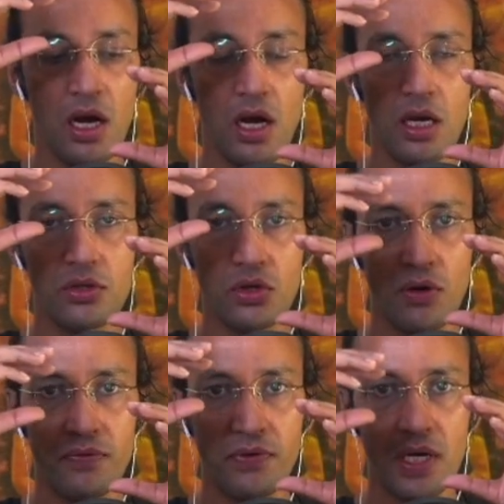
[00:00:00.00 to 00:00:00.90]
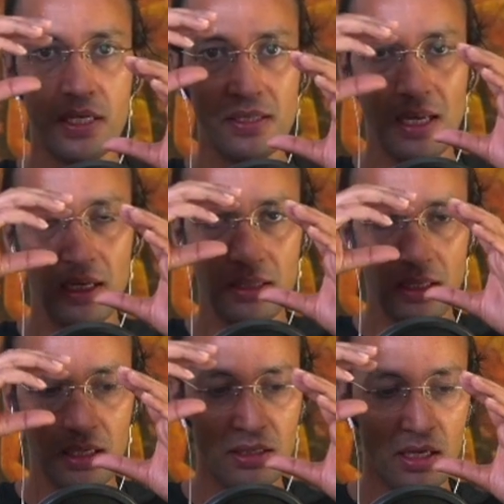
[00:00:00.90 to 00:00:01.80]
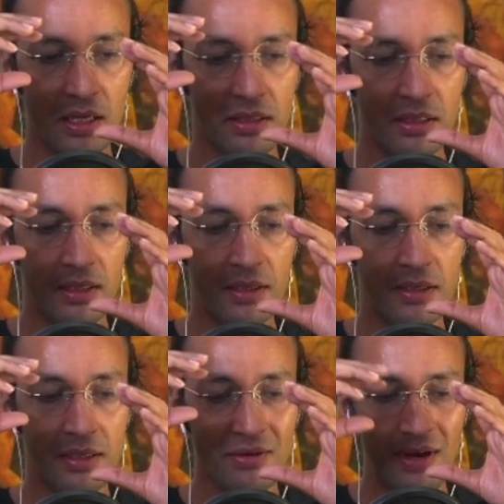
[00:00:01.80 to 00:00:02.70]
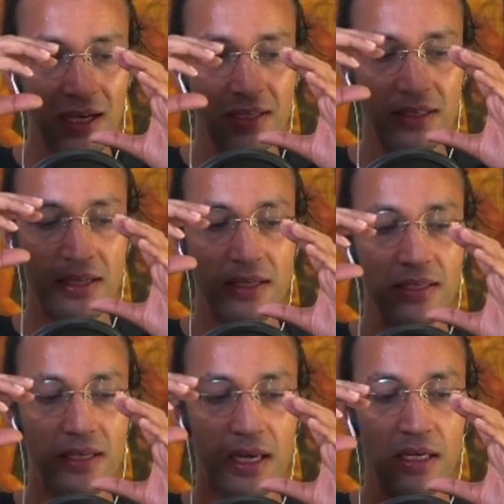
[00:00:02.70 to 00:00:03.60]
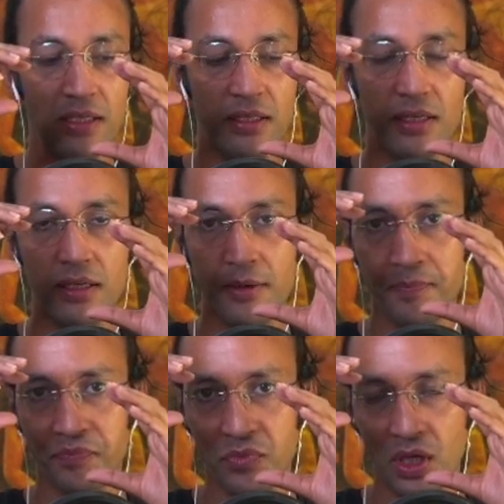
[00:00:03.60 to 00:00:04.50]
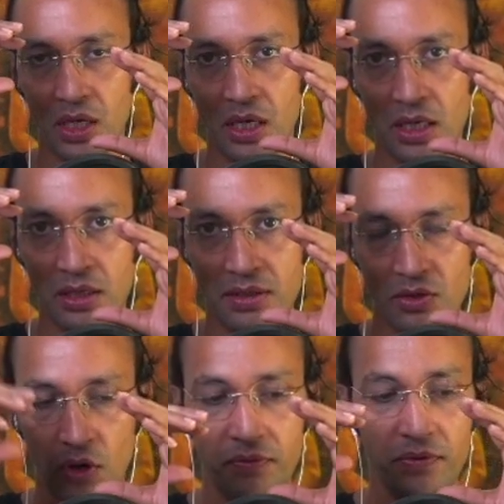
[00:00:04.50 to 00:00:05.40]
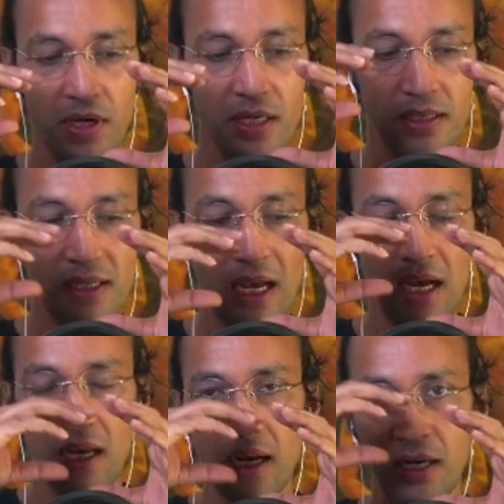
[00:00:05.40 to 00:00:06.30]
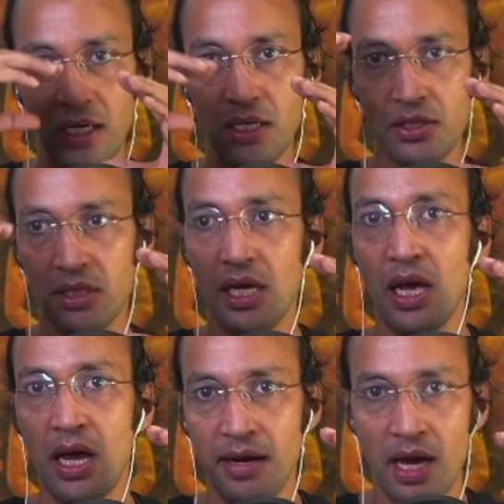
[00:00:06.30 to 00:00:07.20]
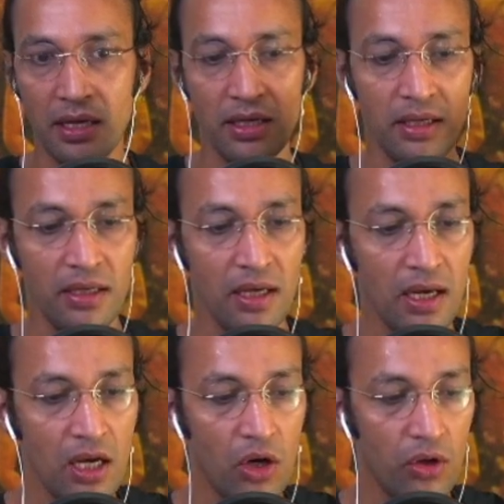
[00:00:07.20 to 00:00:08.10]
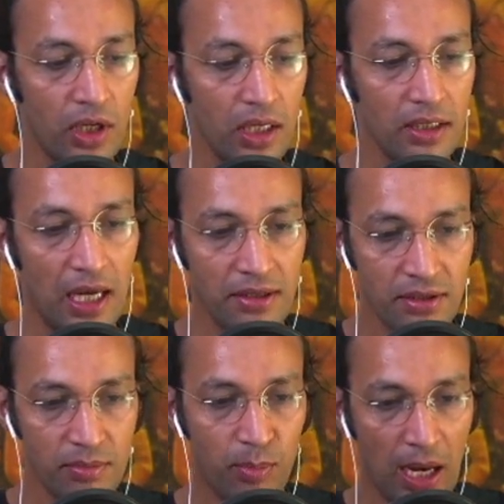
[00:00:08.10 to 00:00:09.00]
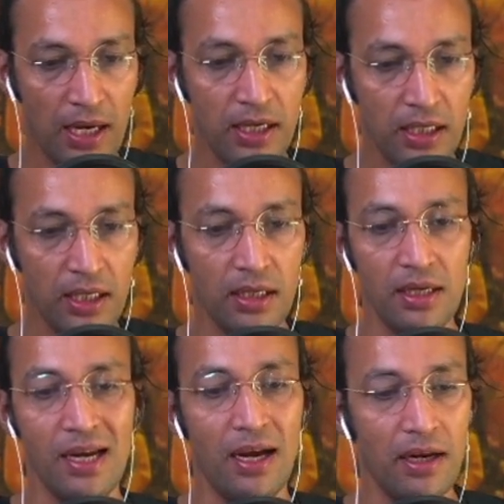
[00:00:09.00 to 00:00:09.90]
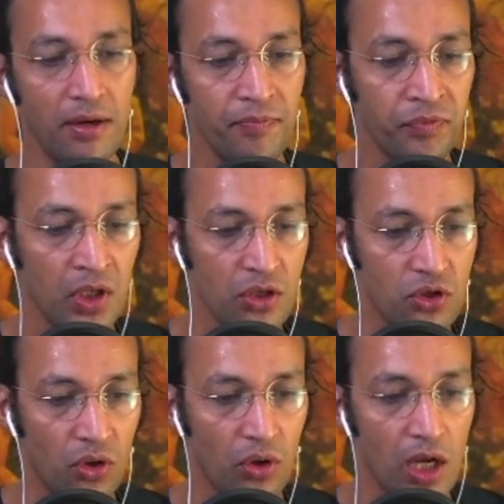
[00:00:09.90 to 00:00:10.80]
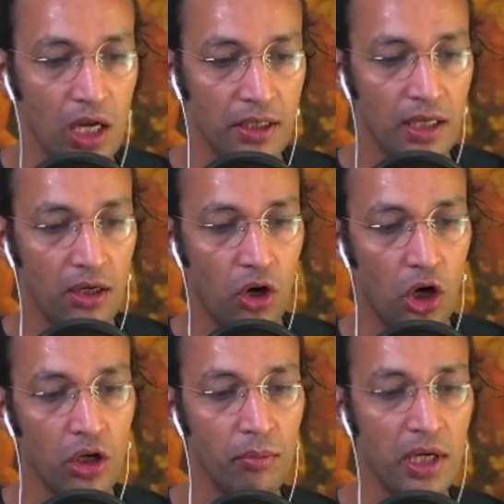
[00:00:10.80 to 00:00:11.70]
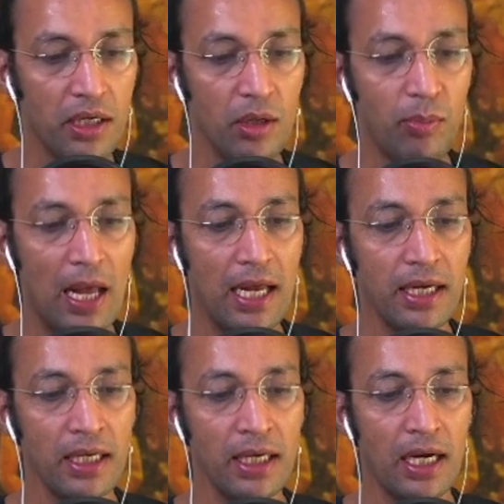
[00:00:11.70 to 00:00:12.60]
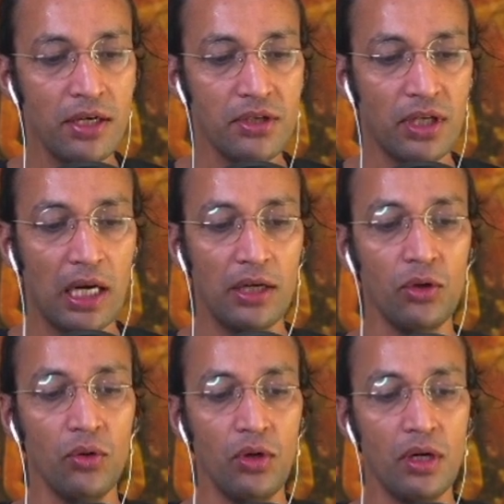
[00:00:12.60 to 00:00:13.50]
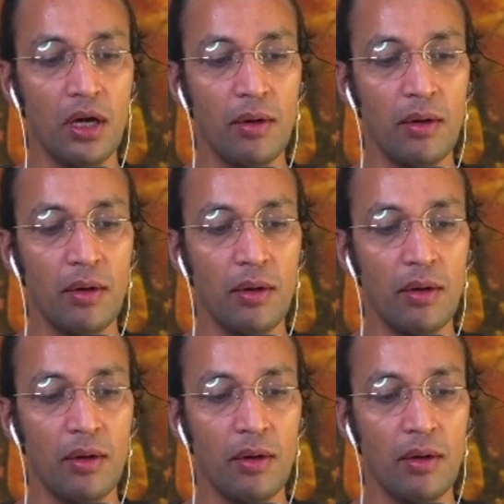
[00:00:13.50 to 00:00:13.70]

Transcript: softwares, the devices and softwares, they are arranged in a hierarchy. Okay, that's planning in AI. So then automated planning and scheduled